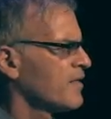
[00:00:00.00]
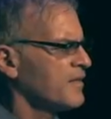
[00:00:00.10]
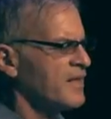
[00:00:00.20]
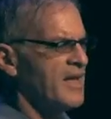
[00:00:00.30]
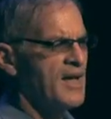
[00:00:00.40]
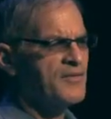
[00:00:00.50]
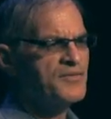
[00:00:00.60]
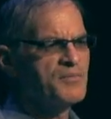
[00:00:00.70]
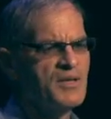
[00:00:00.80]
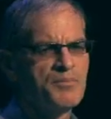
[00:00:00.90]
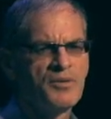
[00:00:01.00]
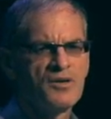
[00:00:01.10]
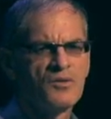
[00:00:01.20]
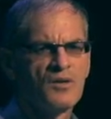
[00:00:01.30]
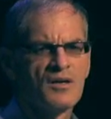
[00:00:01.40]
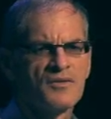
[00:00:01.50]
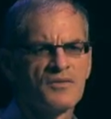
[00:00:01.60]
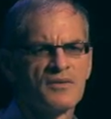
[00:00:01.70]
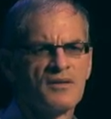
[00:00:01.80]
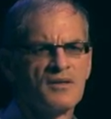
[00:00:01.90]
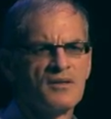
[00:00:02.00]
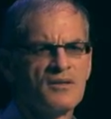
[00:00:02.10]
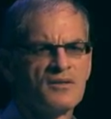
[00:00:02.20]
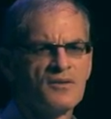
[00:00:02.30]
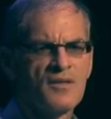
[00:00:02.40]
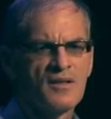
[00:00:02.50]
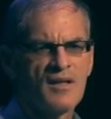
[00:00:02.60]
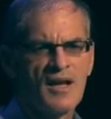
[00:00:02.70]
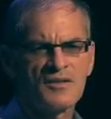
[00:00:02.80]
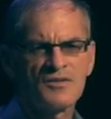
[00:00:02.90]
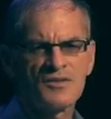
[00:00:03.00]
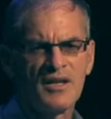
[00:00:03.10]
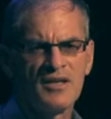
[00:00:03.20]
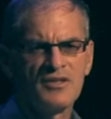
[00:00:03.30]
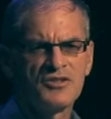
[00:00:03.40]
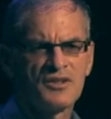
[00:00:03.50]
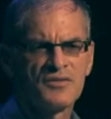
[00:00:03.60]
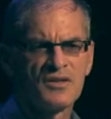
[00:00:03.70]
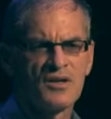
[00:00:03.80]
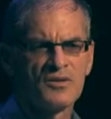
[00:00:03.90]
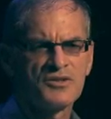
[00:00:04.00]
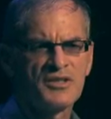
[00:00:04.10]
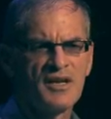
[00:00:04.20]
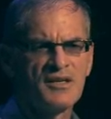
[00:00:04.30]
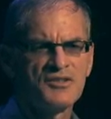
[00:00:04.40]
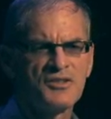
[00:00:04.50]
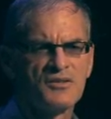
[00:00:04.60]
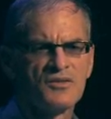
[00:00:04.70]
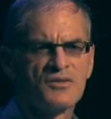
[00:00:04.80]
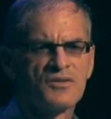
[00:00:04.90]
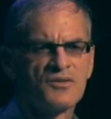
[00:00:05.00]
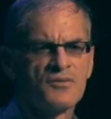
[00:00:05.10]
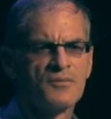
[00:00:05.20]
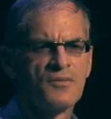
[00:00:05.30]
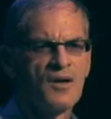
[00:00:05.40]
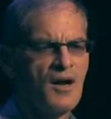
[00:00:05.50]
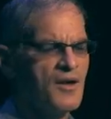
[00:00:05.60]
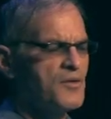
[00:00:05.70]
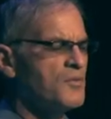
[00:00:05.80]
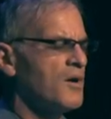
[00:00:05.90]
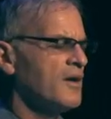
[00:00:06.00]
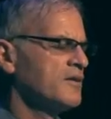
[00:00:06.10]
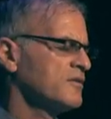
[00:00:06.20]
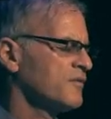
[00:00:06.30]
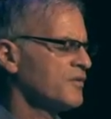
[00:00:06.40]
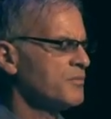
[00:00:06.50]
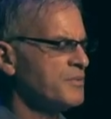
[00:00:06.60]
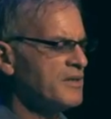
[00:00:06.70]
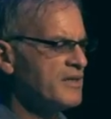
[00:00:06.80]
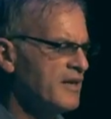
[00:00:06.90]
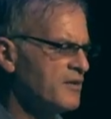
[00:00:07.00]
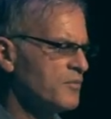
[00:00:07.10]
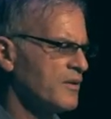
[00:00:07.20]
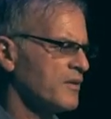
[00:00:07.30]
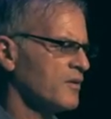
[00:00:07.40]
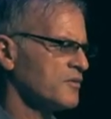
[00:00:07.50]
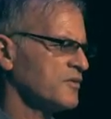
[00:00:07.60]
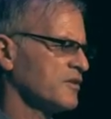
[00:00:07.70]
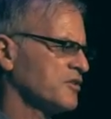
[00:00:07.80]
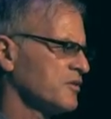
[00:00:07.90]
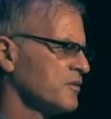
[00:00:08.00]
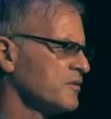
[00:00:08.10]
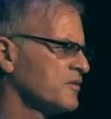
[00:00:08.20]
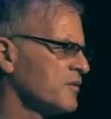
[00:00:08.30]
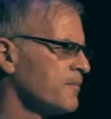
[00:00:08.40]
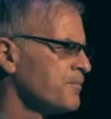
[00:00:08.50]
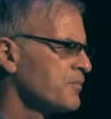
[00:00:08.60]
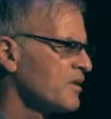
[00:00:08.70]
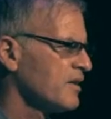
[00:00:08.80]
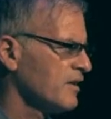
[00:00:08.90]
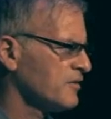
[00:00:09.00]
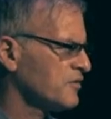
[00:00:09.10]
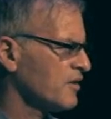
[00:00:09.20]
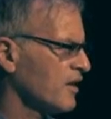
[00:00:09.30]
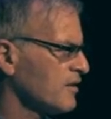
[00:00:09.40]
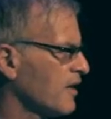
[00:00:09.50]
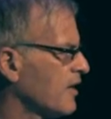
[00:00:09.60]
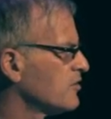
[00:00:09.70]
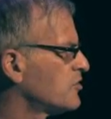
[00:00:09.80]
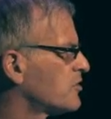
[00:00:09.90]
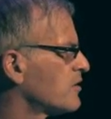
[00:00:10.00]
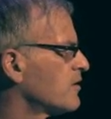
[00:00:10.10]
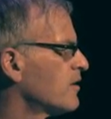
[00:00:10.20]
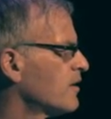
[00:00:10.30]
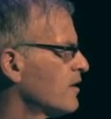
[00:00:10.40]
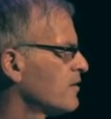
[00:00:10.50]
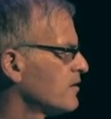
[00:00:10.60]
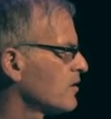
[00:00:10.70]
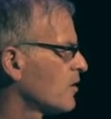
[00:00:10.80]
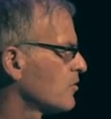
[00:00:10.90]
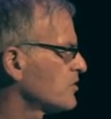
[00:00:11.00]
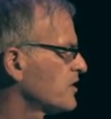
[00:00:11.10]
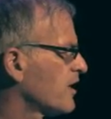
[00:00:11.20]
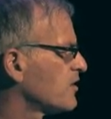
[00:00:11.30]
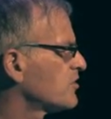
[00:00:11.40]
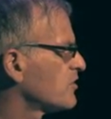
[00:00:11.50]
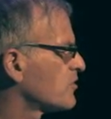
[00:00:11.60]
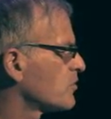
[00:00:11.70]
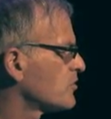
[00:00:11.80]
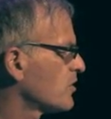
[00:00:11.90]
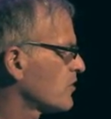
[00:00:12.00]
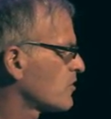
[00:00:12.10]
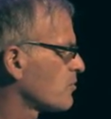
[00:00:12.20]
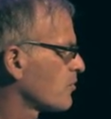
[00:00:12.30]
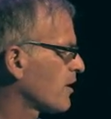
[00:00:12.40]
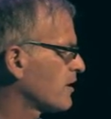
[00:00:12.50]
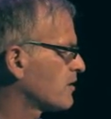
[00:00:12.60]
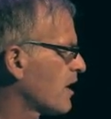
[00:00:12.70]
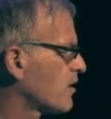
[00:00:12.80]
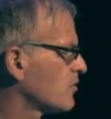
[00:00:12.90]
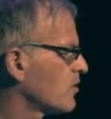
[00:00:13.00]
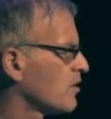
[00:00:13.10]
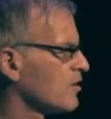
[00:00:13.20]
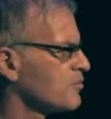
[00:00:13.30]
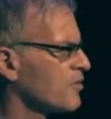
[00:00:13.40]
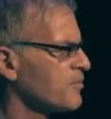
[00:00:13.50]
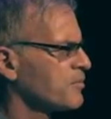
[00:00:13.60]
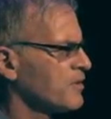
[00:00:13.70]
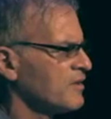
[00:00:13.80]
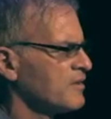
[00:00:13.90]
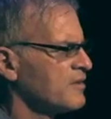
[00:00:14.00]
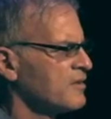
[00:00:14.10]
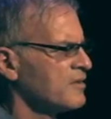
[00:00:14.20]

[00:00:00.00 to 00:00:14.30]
that they have to be put off to the last stage of negotiations. Otherwise, if you begin with those issues, it's alleged, the negotiations will just break down abruptly.